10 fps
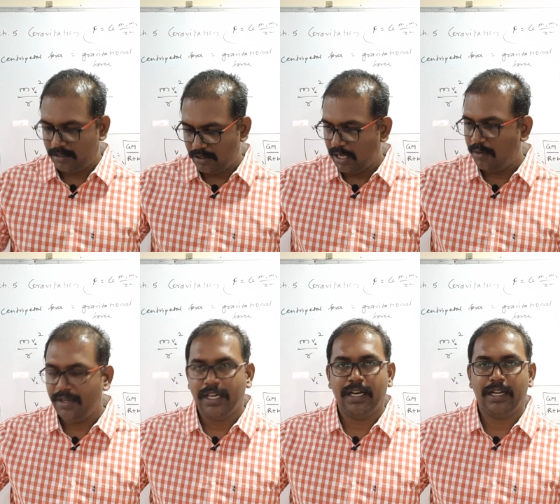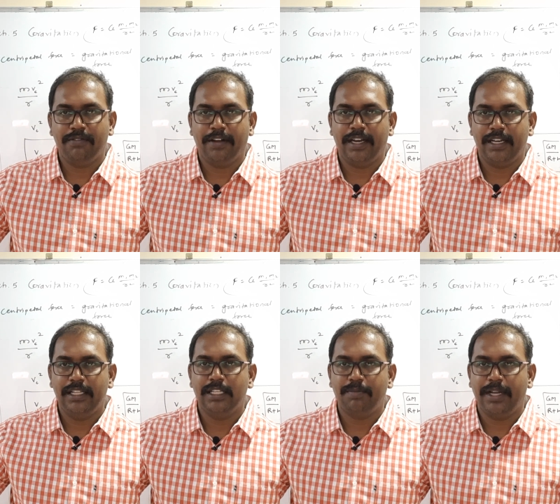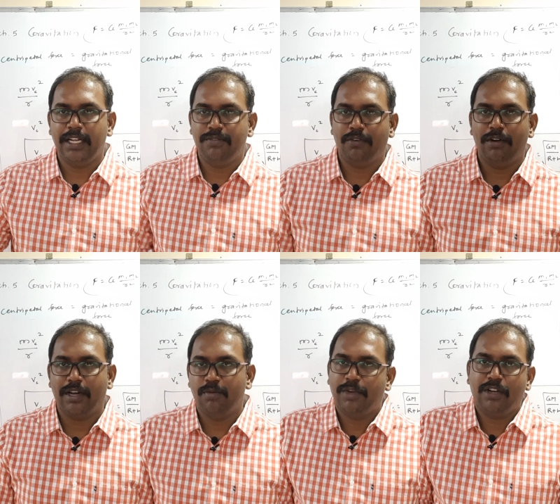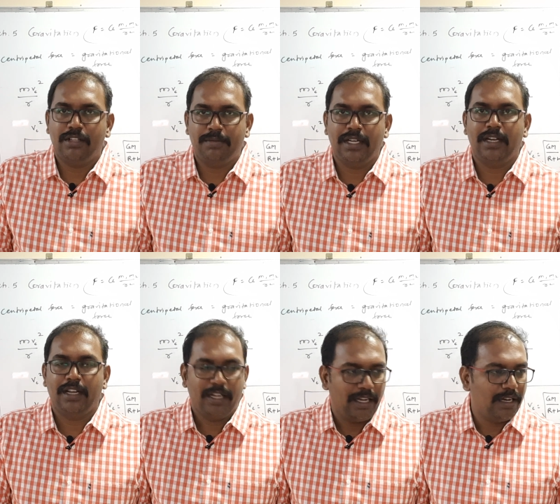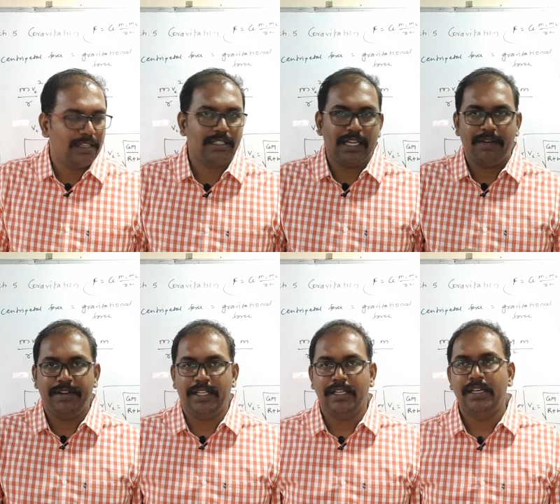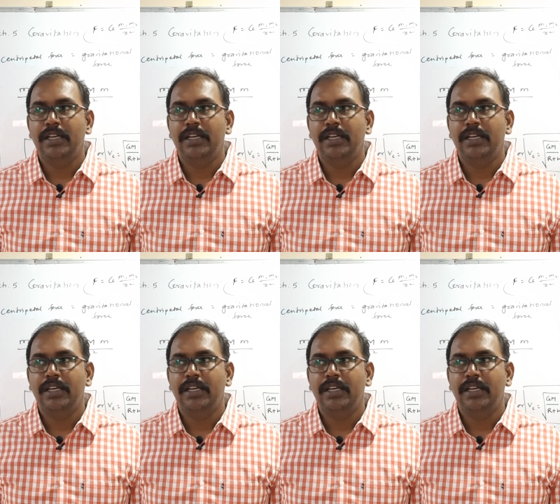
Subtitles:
now here if I release the pen, it fall down because of the Earth's gravity.